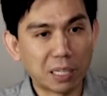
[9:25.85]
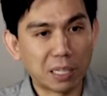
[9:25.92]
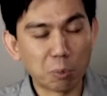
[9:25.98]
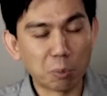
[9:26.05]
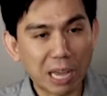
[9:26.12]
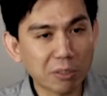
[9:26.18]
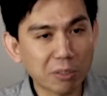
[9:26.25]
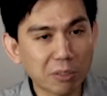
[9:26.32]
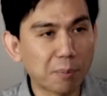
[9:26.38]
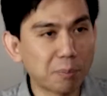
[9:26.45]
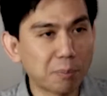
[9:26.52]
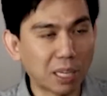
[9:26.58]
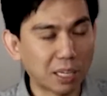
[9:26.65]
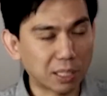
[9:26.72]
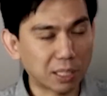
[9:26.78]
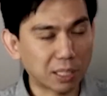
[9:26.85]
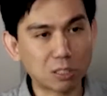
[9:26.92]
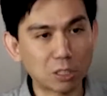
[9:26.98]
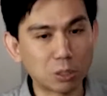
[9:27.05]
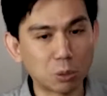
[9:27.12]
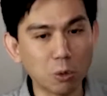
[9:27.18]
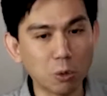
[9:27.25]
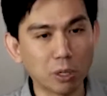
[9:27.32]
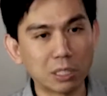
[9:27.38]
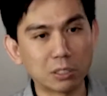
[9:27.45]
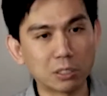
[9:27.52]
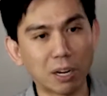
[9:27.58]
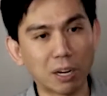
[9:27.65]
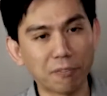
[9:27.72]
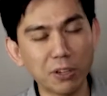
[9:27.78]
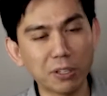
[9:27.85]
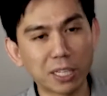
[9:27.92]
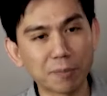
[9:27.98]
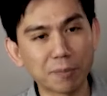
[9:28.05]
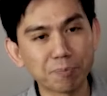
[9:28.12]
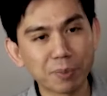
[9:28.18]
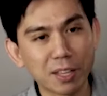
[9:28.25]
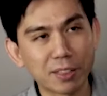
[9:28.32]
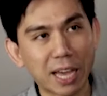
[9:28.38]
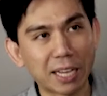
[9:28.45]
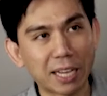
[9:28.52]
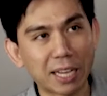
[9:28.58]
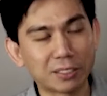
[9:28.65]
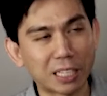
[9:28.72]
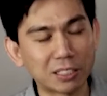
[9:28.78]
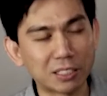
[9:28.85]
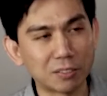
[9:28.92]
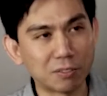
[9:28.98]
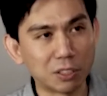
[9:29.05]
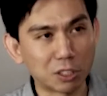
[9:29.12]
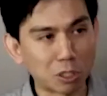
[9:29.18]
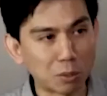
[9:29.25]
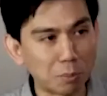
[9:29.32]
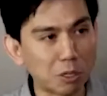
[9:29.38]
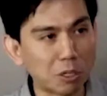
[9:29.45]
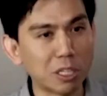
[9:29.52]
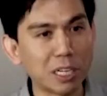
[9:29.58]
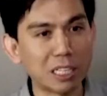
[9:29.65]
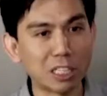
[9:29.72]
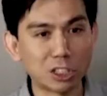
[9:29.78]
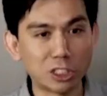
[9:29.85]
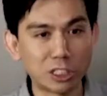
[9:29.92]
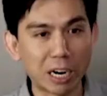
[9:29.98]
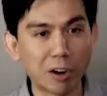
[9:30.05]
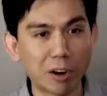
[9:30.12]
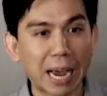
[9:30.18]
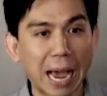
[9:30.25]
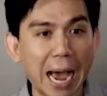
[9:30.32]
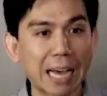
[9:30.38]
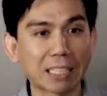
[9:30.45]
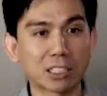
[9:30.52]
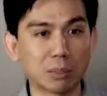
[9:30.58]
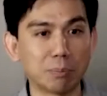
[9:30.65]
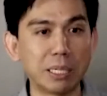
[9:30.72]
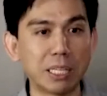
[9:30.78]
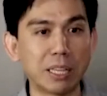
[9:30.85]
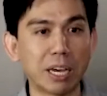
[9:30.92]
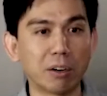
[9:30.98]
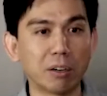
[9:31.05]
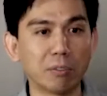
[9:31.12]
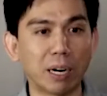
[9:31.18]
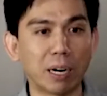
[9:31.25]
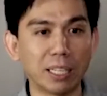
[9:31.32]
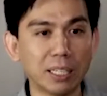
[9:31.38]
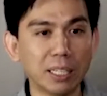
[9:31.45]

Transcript: Without them, like, this doesn't work. And so I feel like that sense of the community and the sharing has to be there, right?